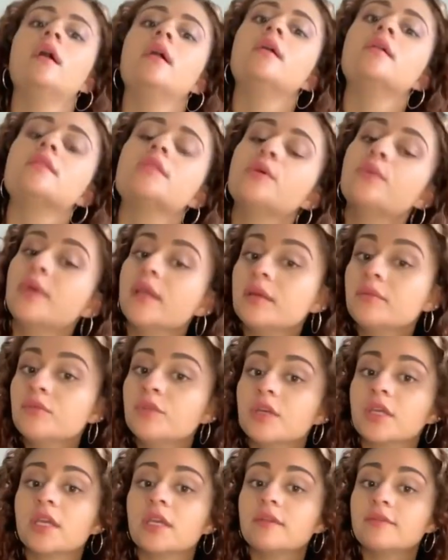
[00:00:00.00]
So when I'm
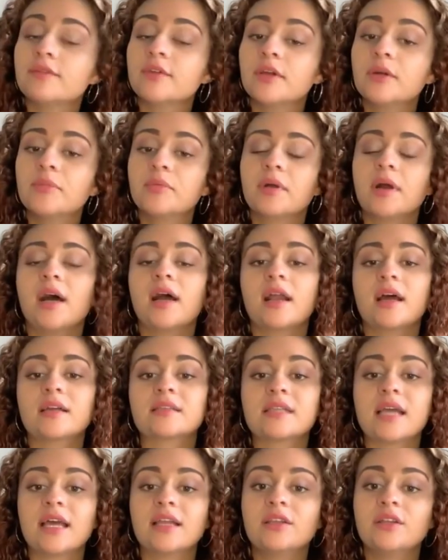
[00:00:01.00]
looking for a
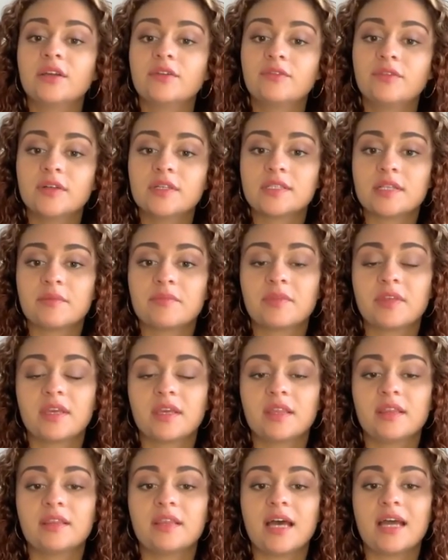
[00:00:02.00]
product, I look for
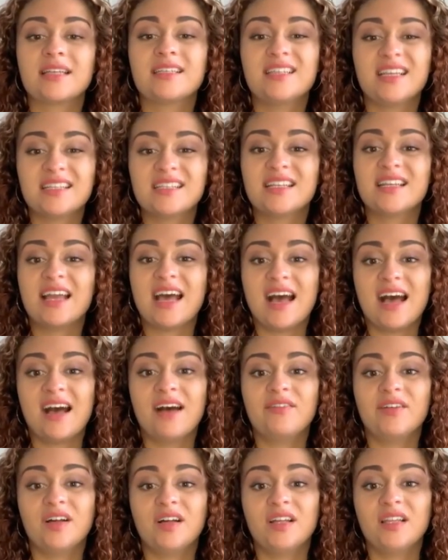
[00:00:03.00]
something that doesn't
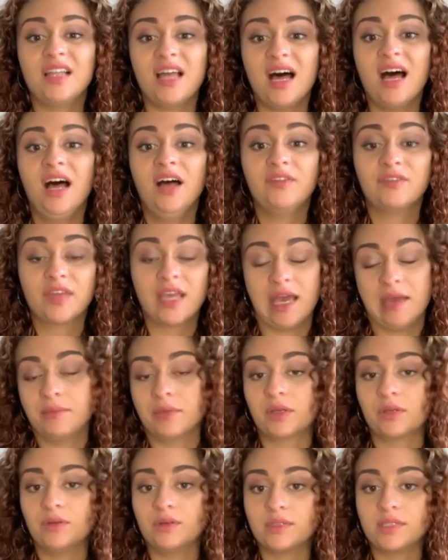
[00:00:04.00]
have a lot of
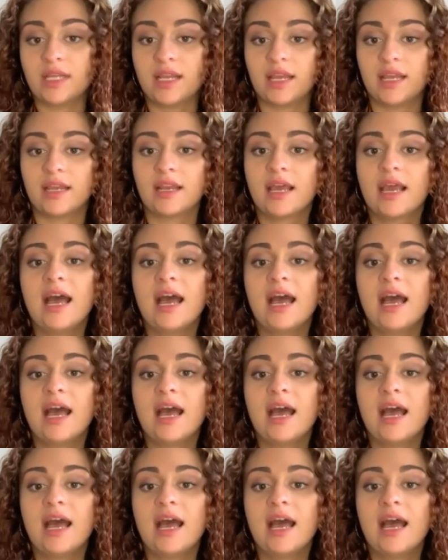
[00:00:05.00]
chemicals in it.